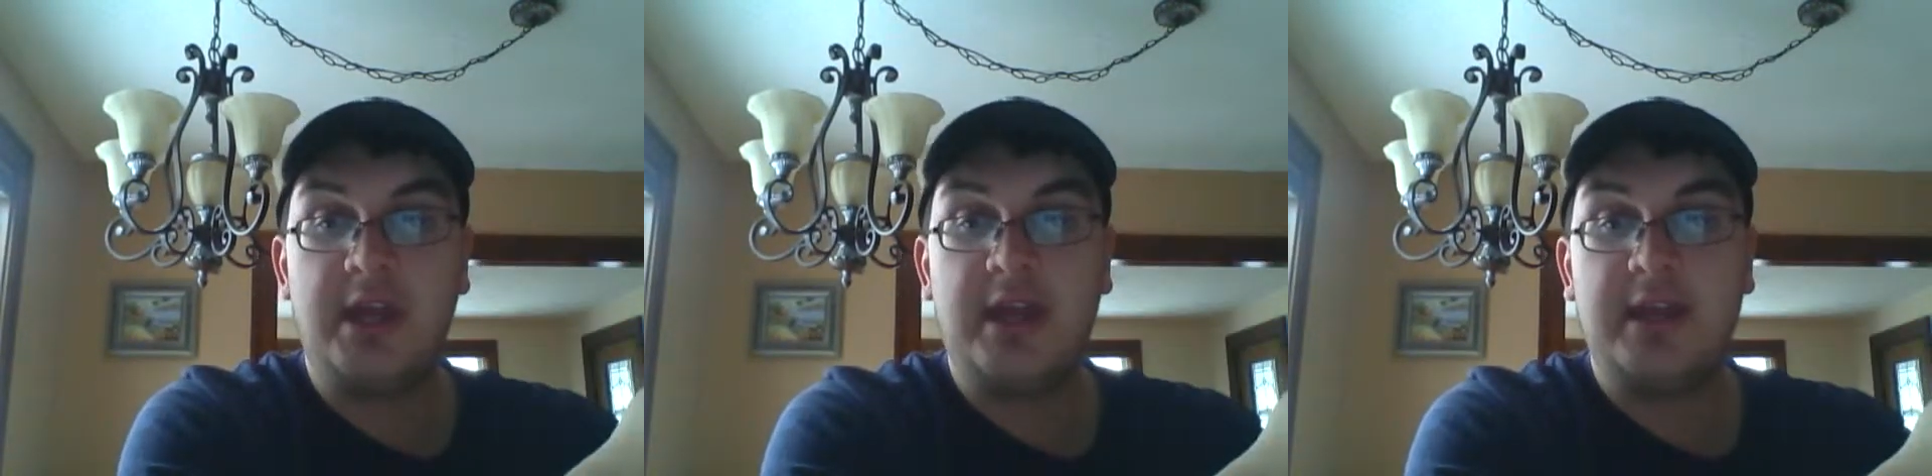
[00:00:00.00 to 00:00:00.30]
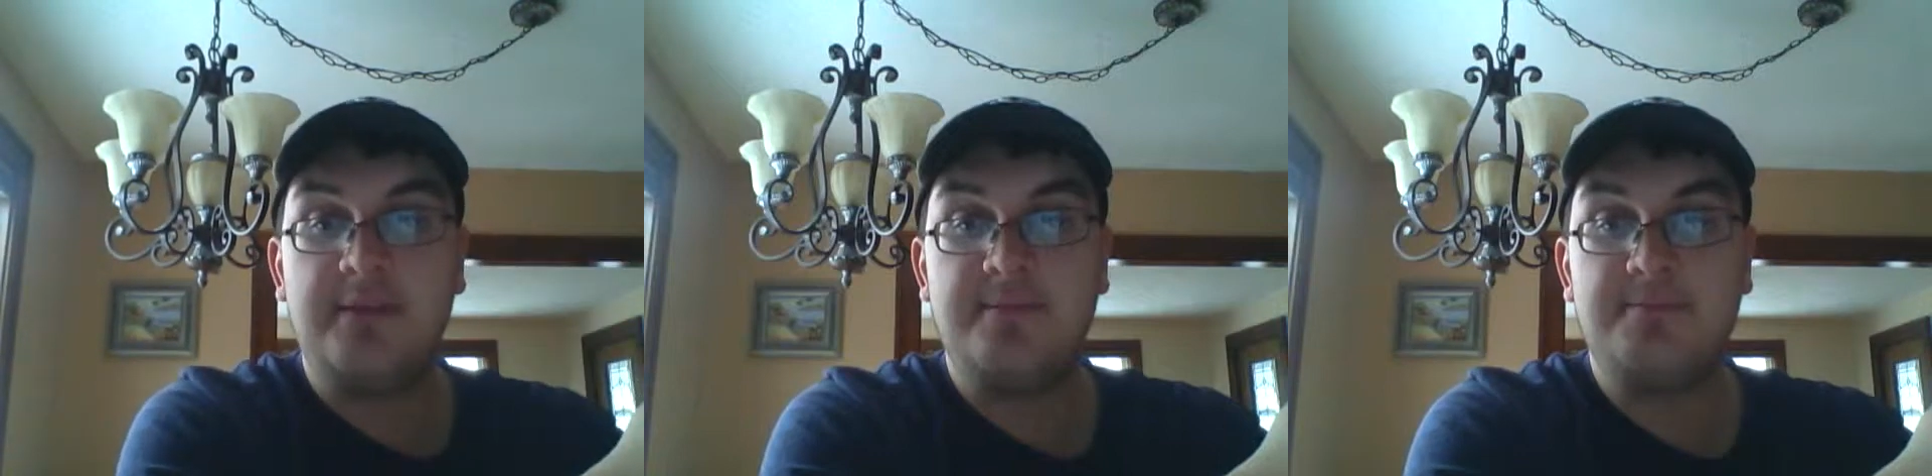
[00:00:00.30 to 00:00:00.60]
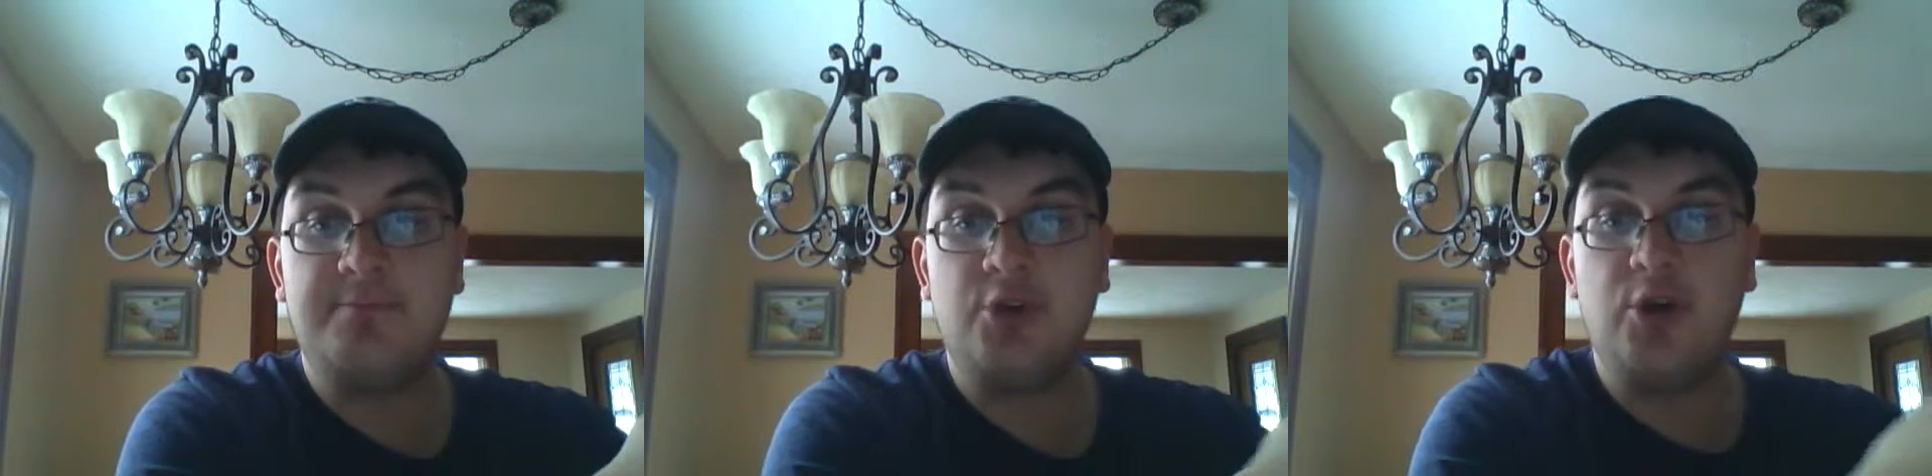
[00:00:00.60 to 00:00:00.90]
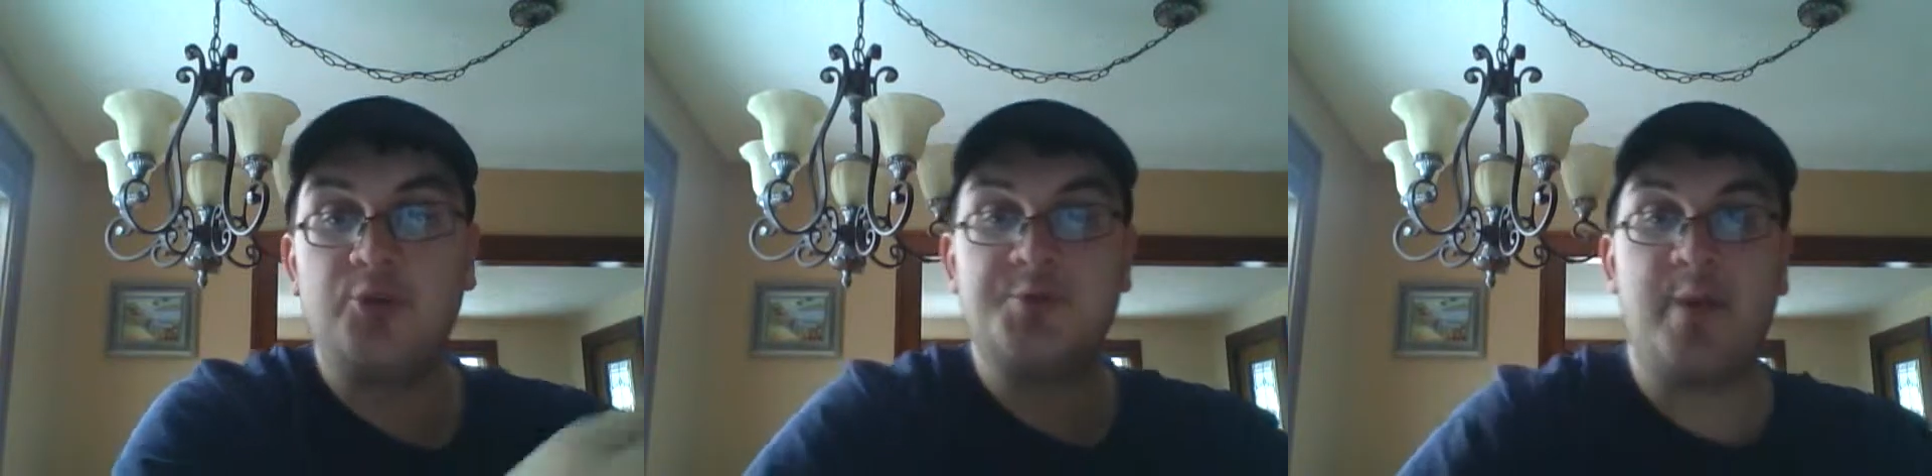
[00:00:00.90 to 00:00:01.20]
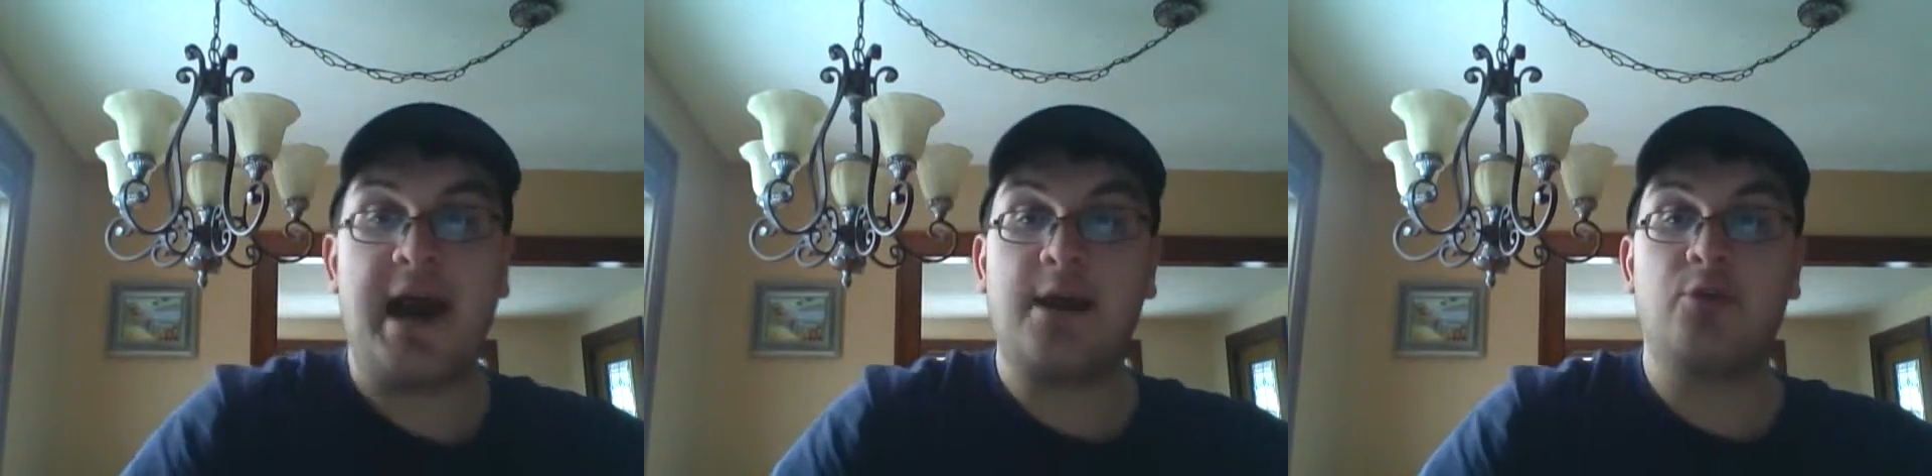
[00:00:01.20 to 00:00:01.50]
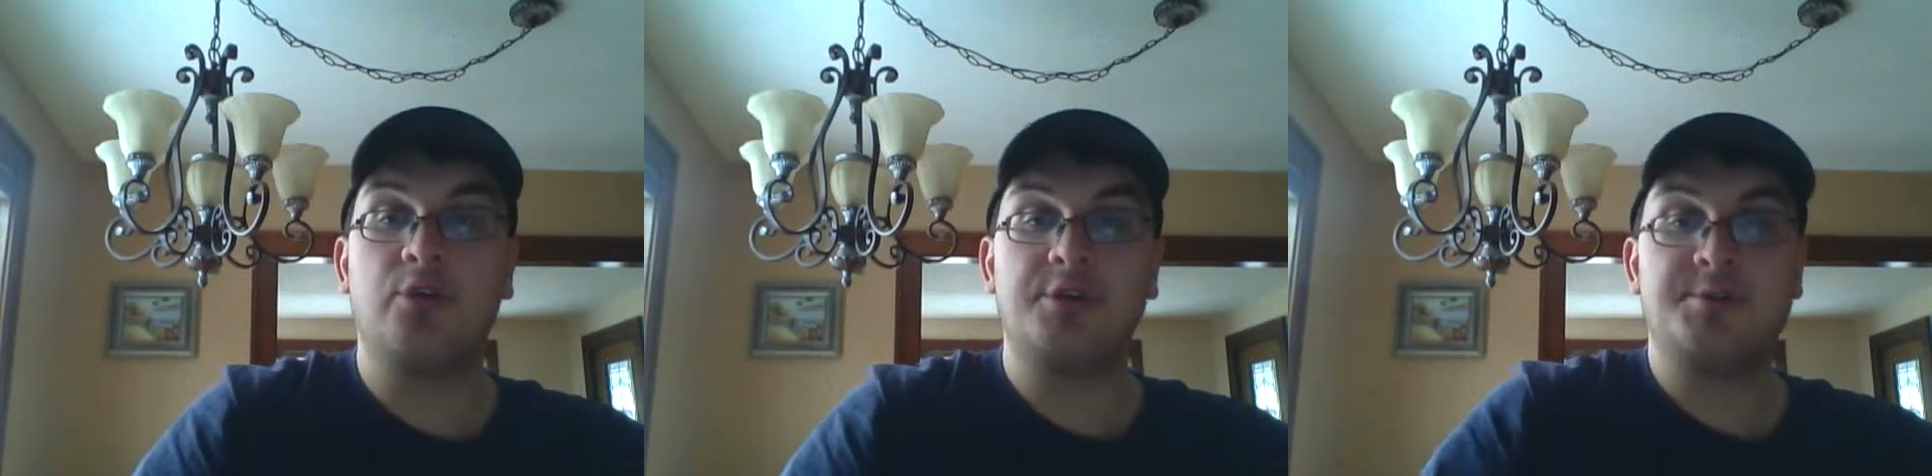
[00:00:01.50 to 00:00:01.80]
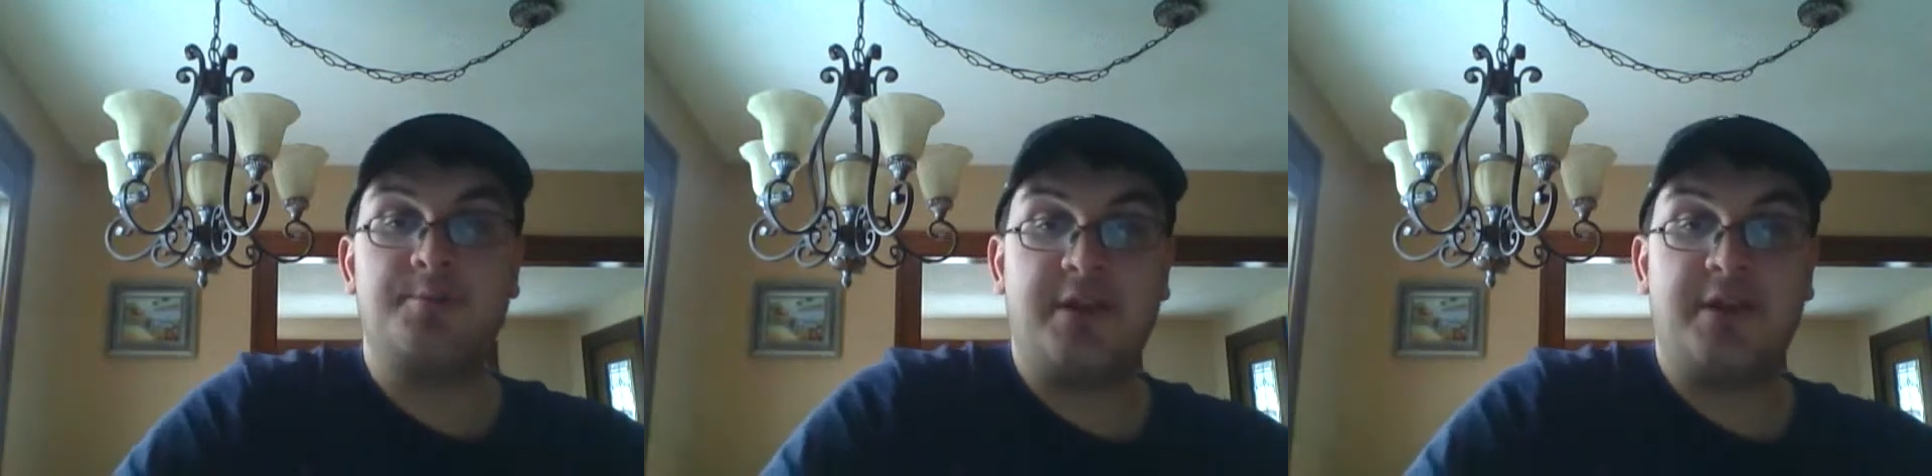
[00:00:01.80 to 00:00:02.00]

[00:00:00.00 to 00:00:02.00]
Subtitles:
It goes backwards,